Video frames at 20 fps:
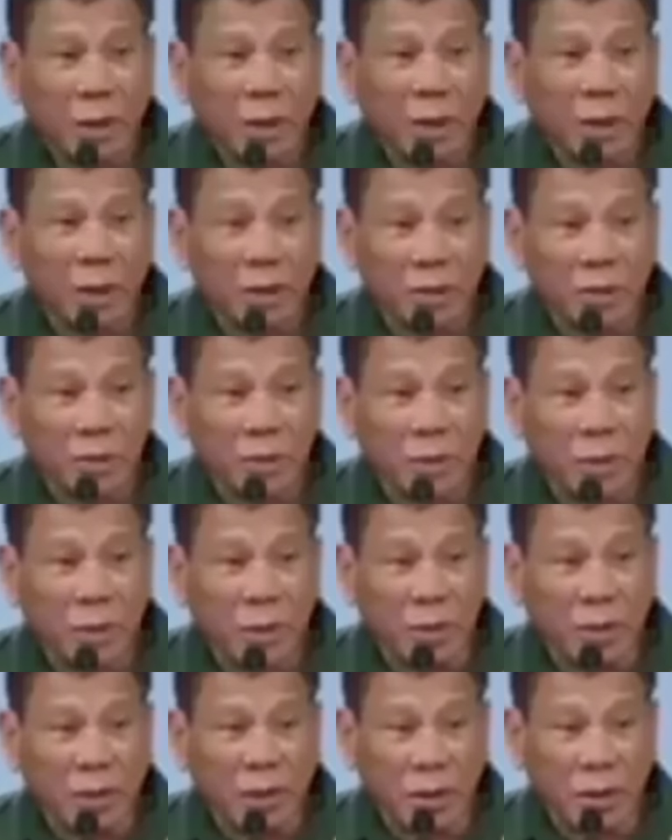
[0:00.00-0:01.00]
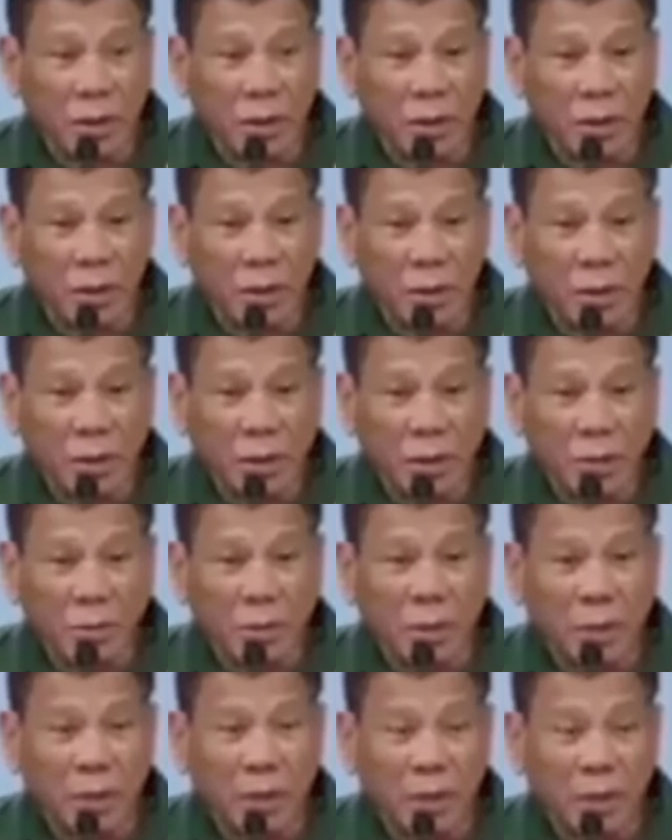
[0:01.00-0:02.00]
is made
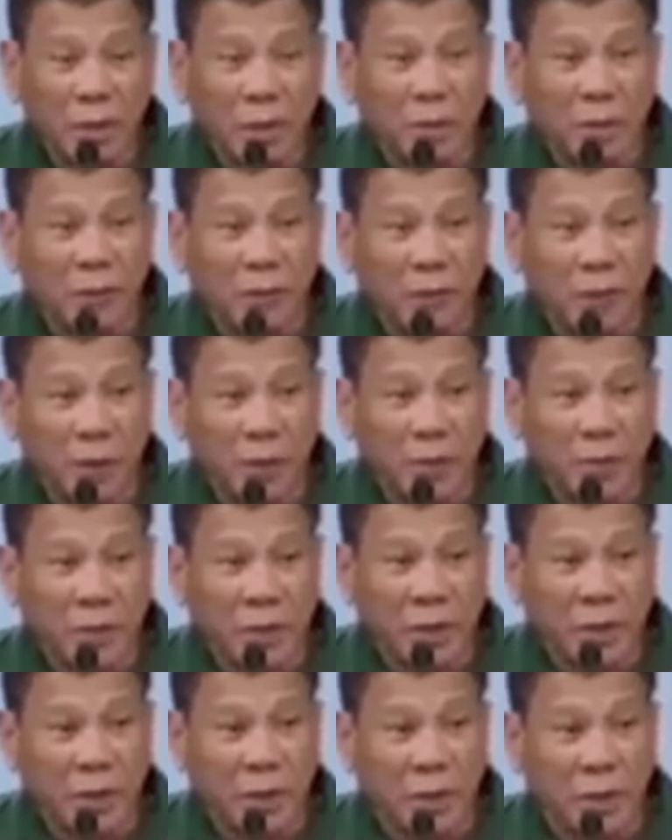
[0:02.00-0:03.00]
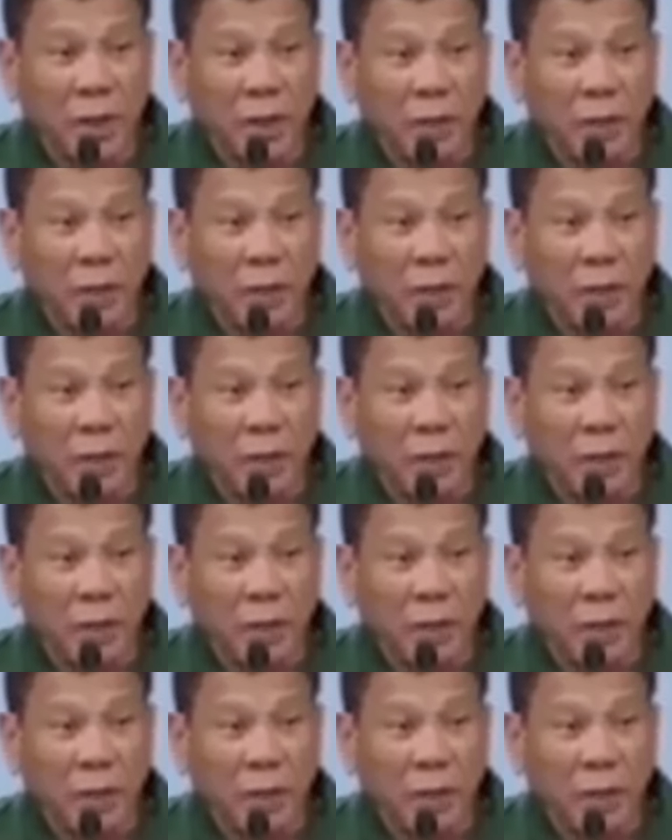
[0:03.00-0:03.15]
mag-interface ka ng